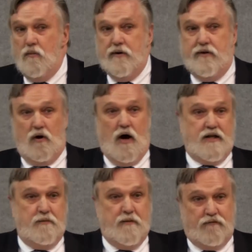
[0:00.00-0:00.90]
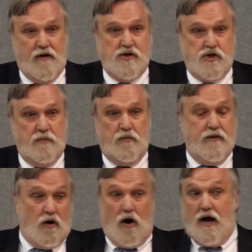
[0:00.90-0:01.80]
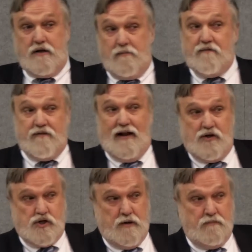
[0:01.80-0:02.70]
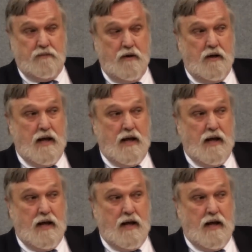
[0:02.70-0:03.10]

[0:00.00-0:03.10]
when there ought to be friendship, when there ought to be fellowship,